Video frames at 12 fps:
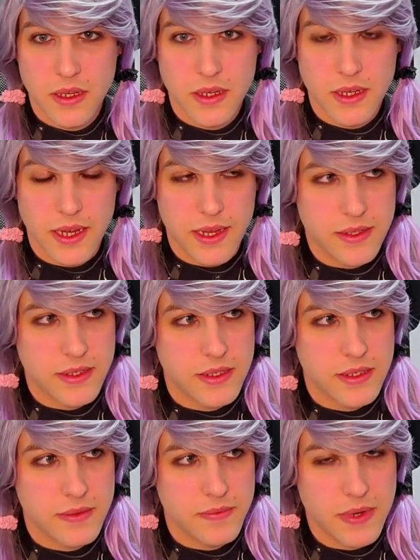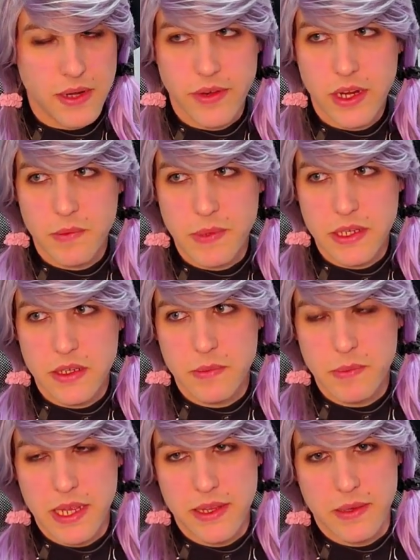and I recommend you to
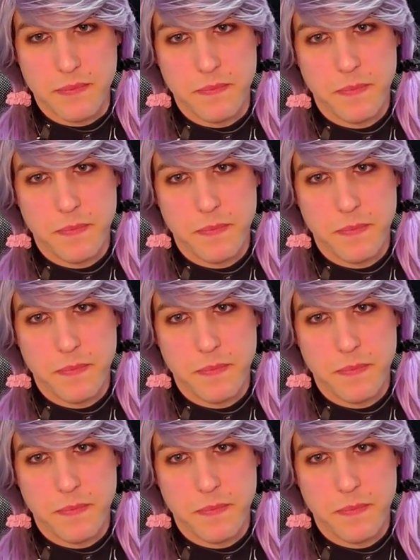play them